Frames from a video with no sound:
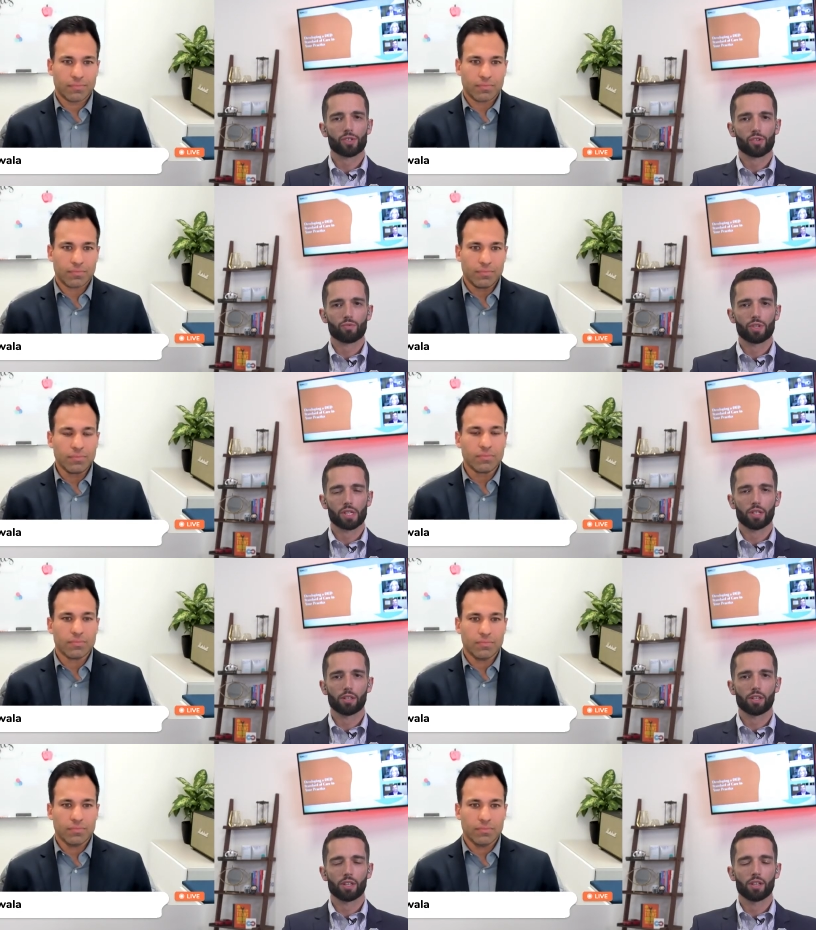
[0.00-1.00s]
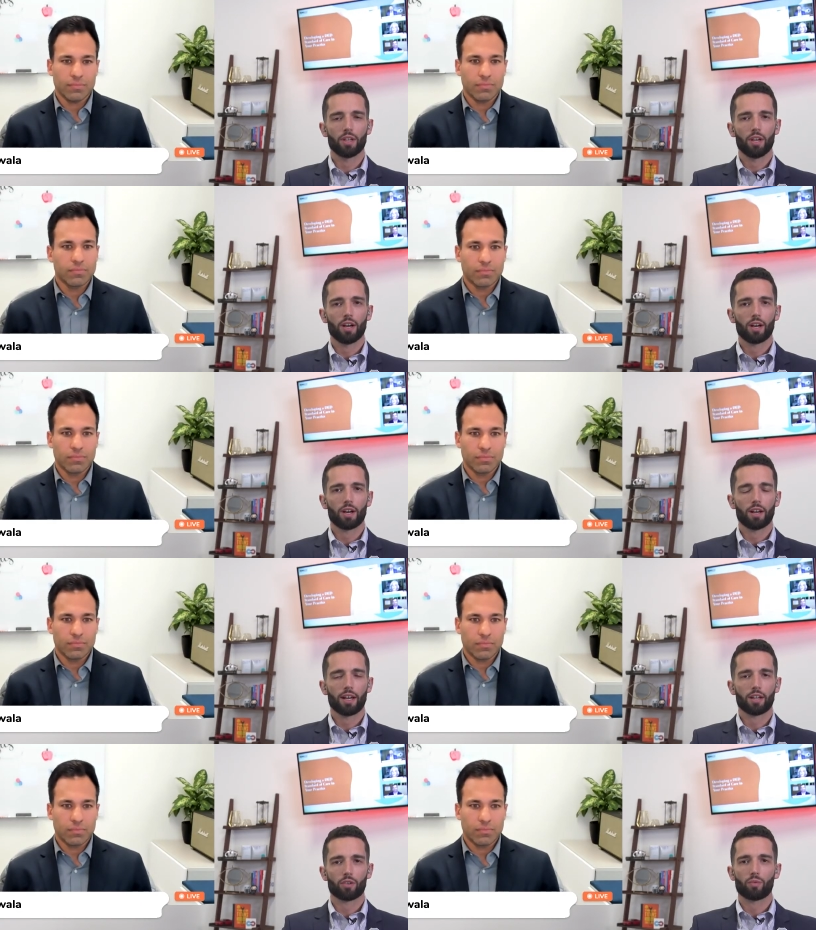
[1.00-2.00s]
Speaker 1: Tarsus recently uh,
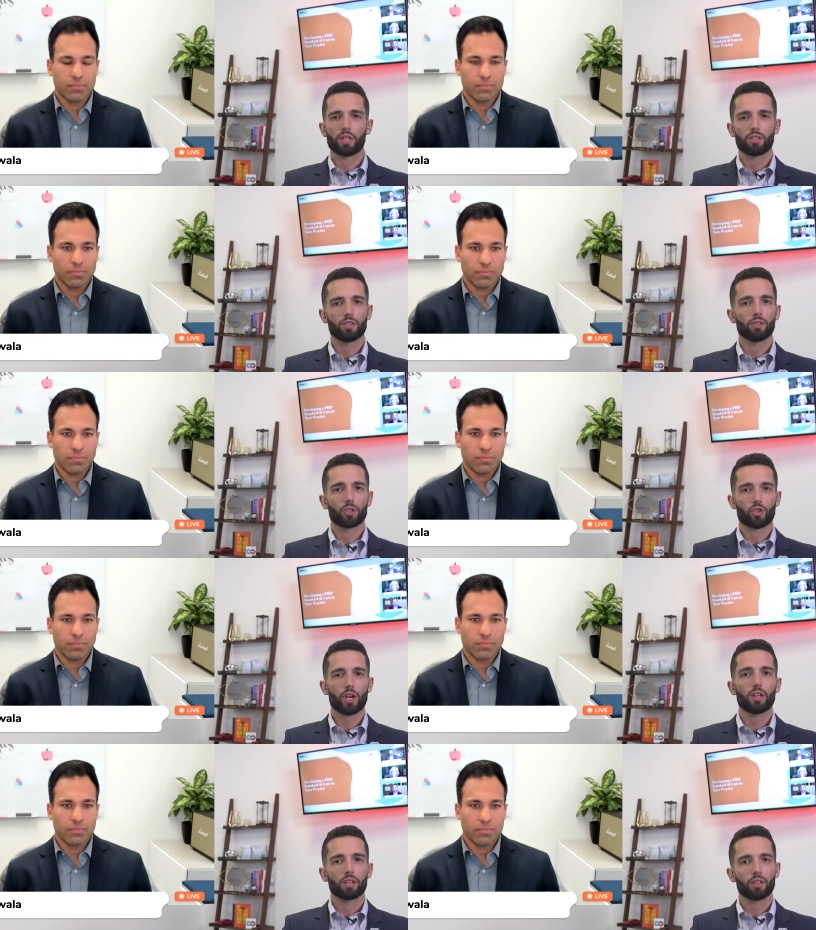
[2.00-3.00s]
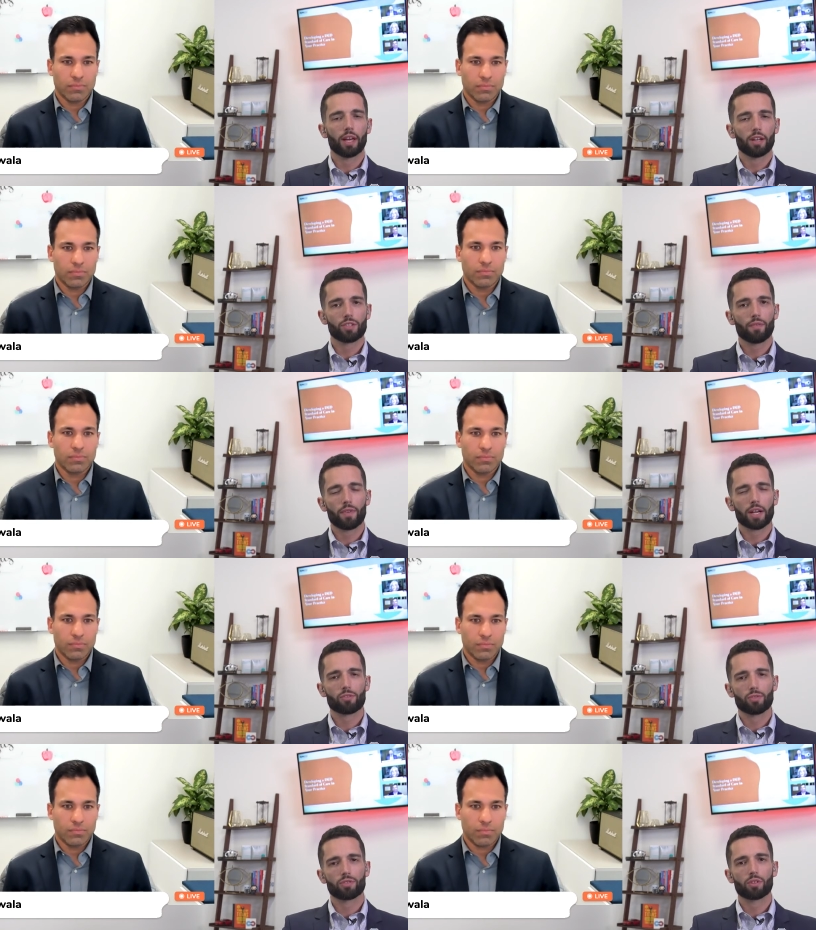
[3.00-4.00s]
had a great deal in China. How does that
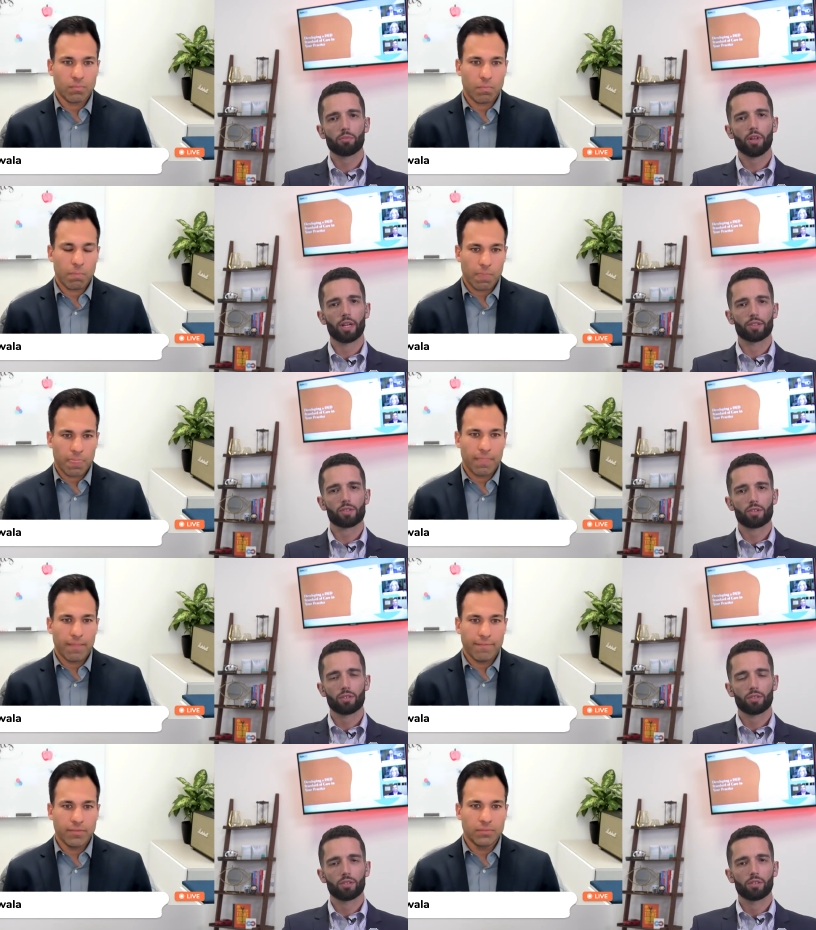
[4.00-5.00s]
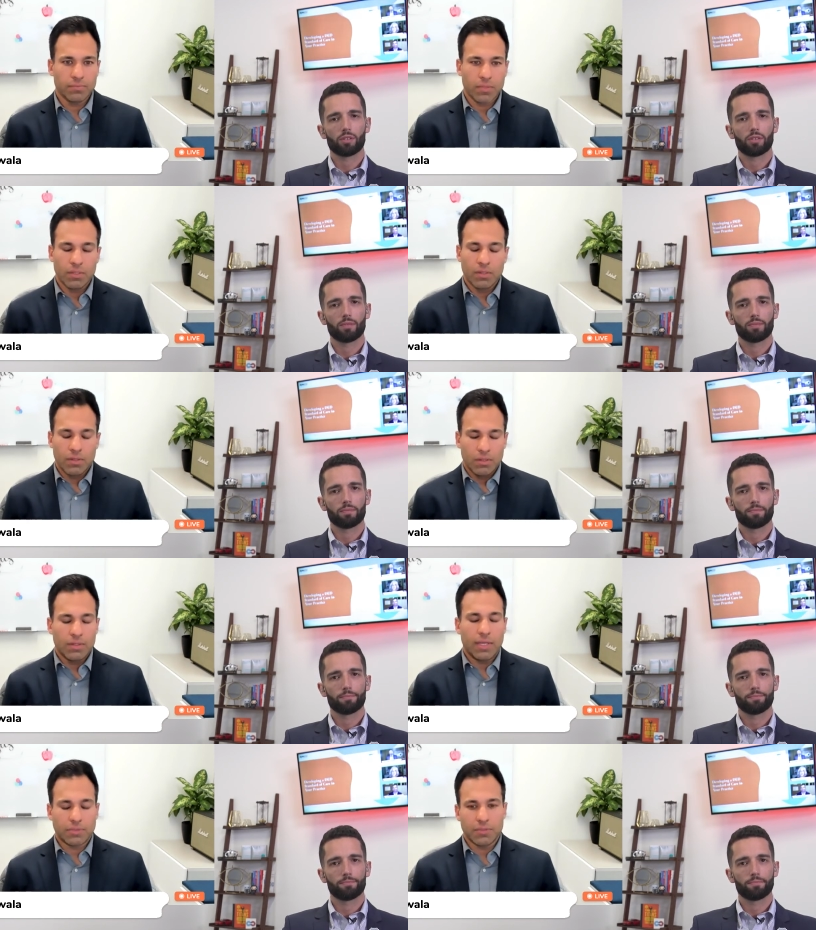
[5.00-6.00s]
factor into your plans?
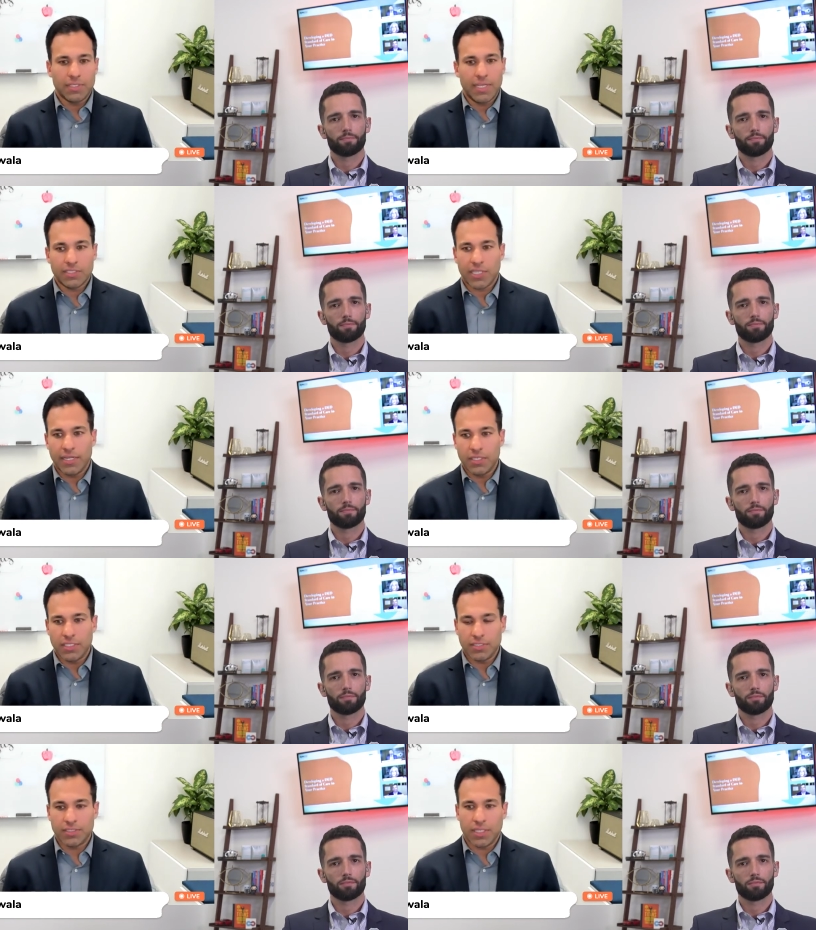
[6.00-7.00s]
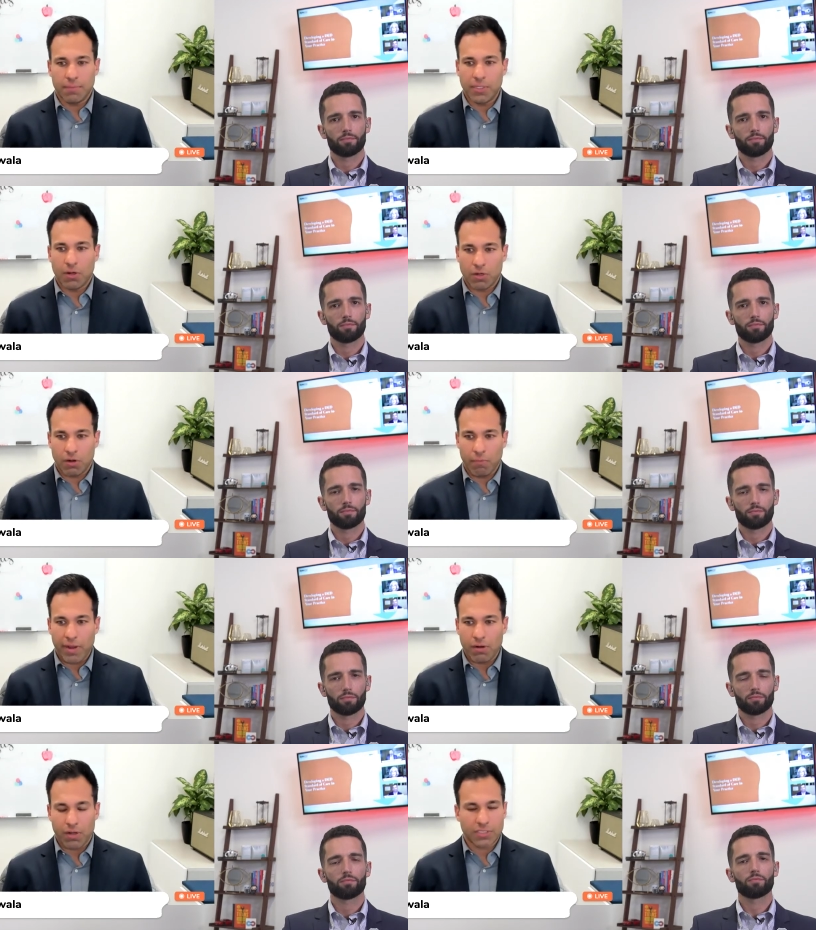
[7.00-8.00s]
Speaker 2: Absolutely, yeah. China has uh, been on our
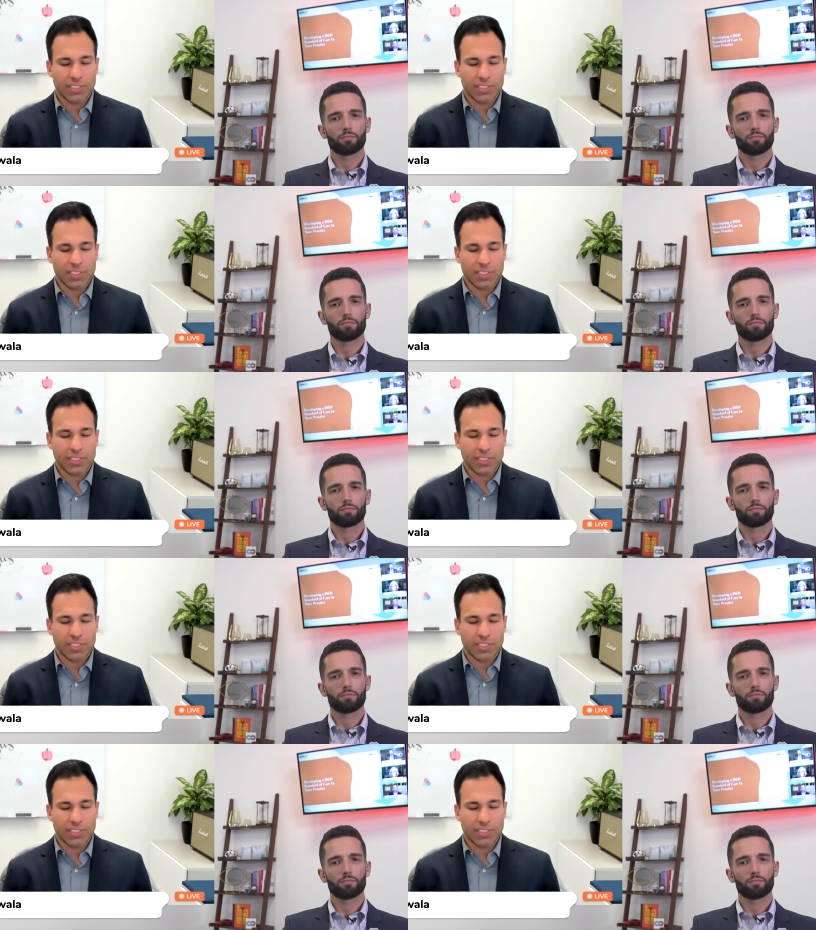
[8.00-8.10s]
radar.